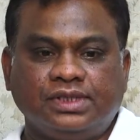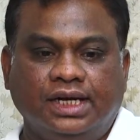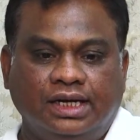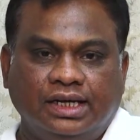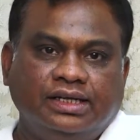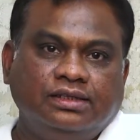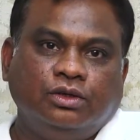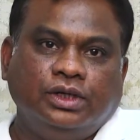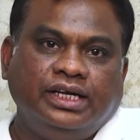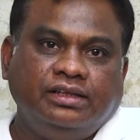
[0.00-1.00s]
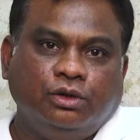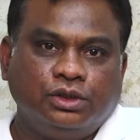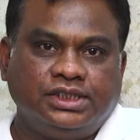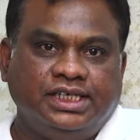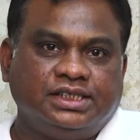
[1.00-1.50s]
uh, in, tho in
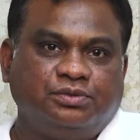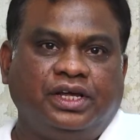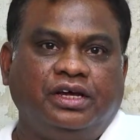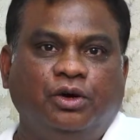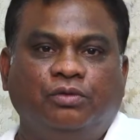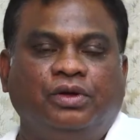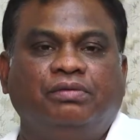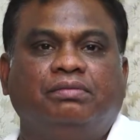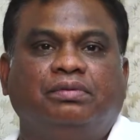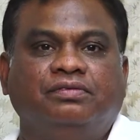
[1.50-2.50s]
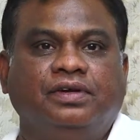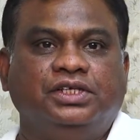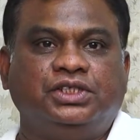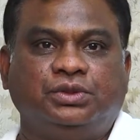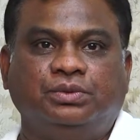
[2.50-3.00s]
those days we, we were
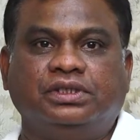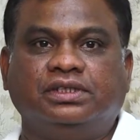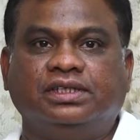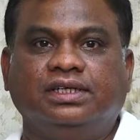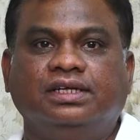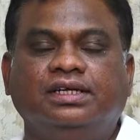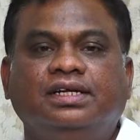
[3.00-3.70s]
privileged with uh,